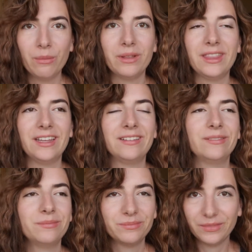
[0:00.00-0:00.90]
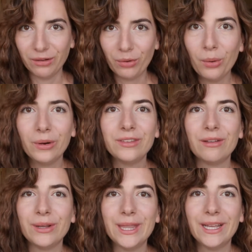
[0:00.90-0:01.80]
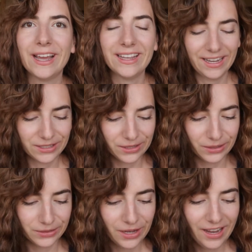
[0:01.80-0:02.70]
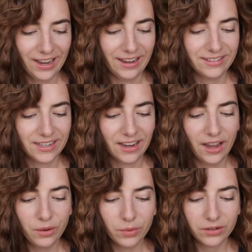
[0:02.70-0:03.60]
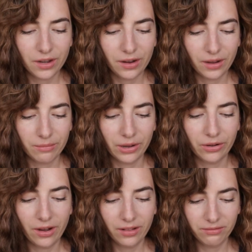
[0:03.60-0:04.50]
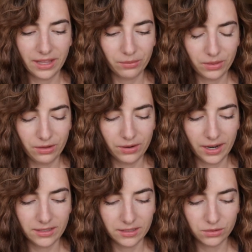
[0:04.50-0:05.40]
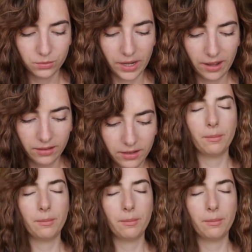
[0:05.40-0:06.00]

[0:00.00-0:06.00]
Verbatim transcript: but then of course everything got canceled, and I kind of want to talk about all of that with you guys as well.